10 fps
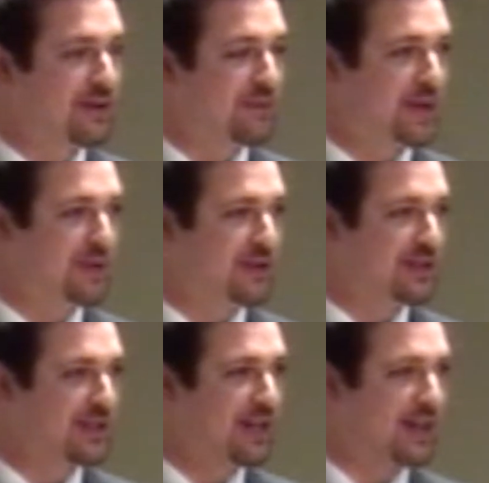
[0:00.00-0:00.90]
Maybe you're
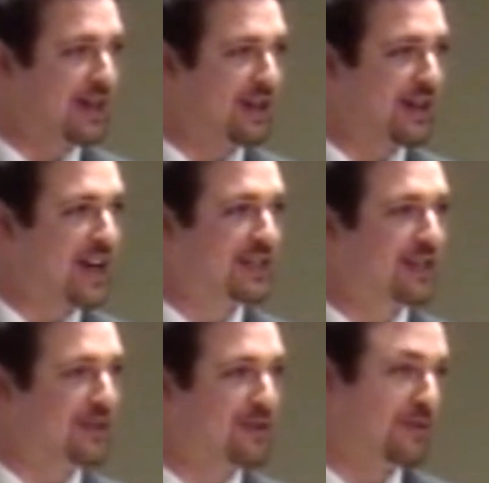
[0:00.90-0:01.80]
just sitting on an
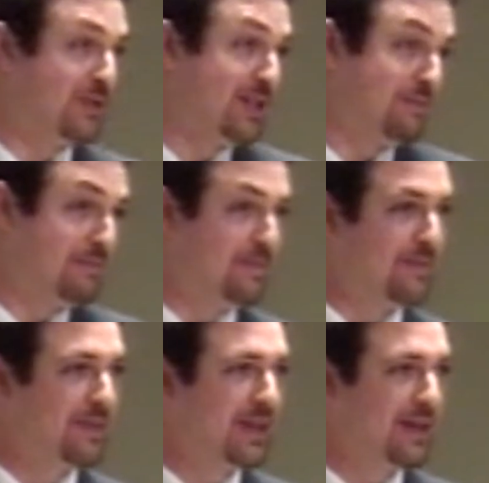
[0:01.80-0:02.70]
asset you don't need.
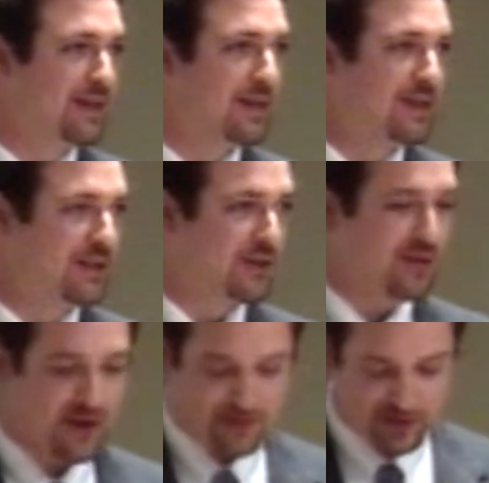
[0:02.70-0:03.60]

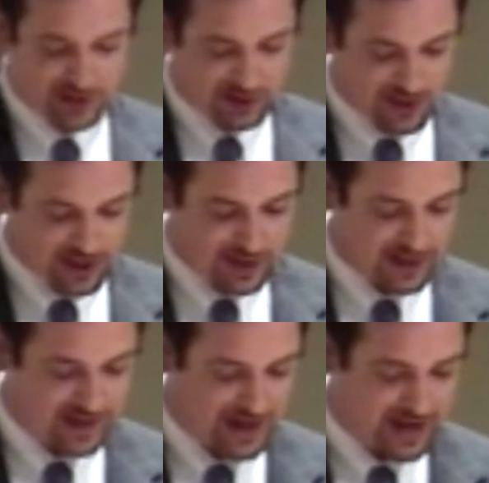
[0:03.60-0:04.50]
So always look
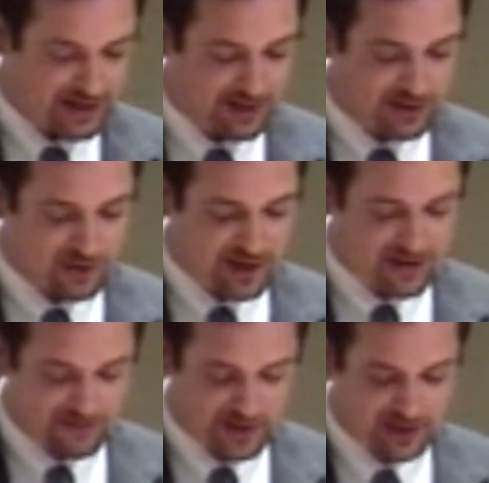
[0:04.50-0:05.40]
at
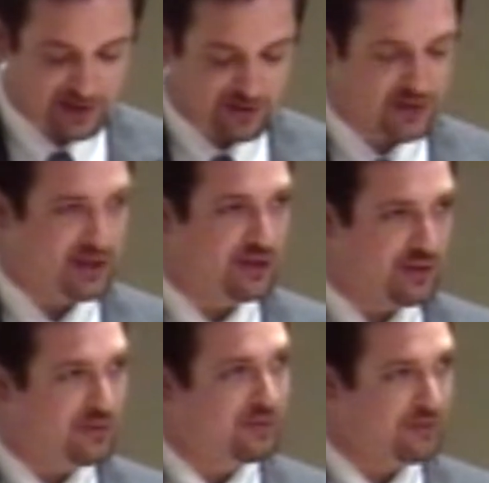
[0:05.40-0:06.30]
creative things you can
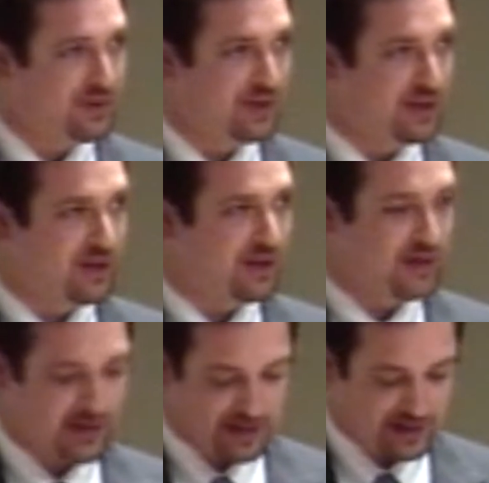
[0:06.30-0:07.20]
do
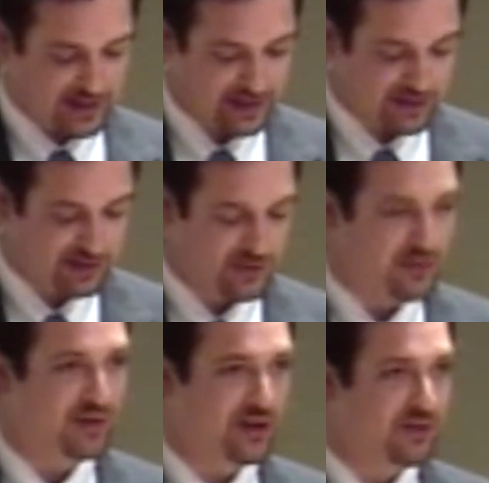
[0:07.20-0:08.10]

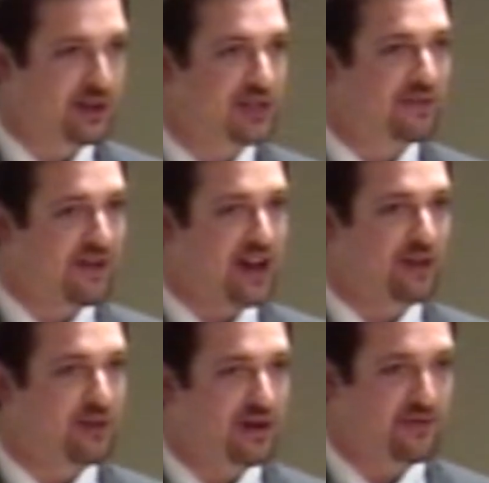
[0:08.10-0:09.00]
to increase the
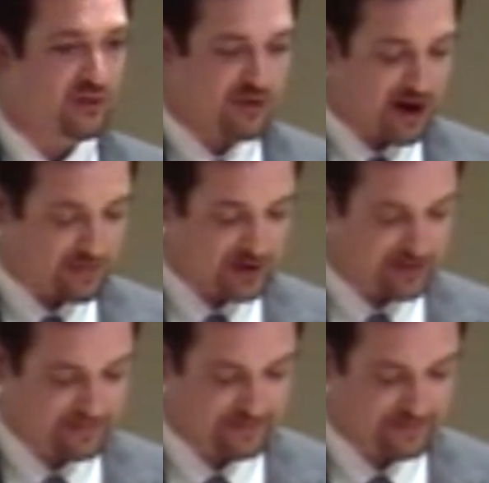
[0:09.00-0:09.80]
value of your property.